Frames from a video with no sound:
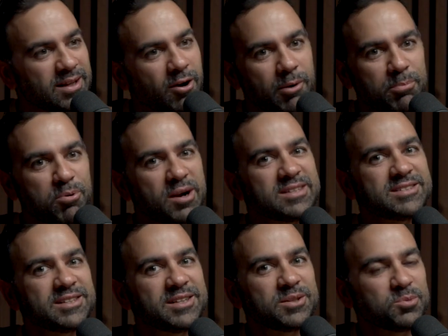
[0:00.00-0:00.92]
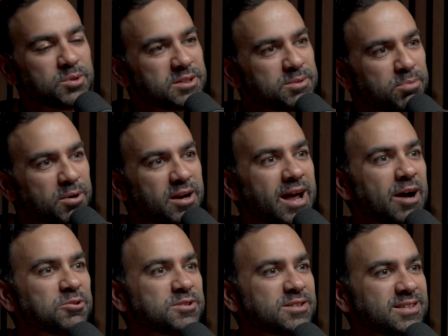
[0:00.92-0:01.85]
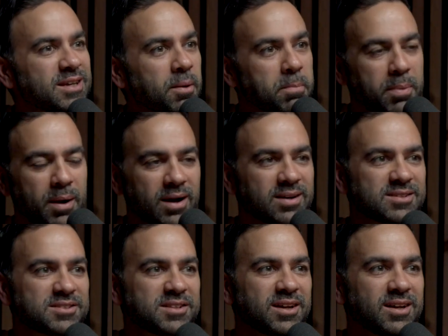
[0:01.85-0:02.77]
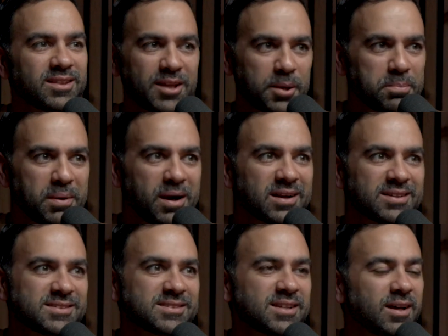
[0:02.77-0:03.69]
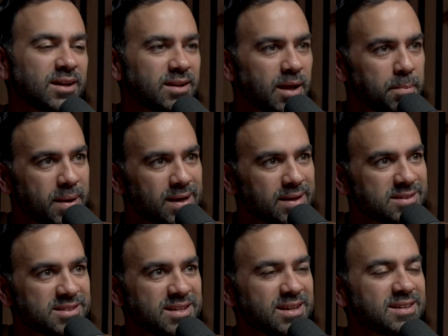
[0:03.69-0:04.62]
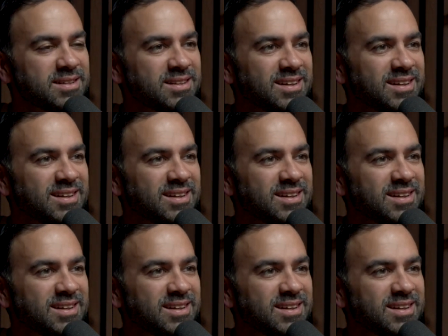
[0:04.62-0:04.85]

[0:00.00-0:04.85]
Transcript: our president was pronouncing Pakistan like Pakistan, not Pakistan.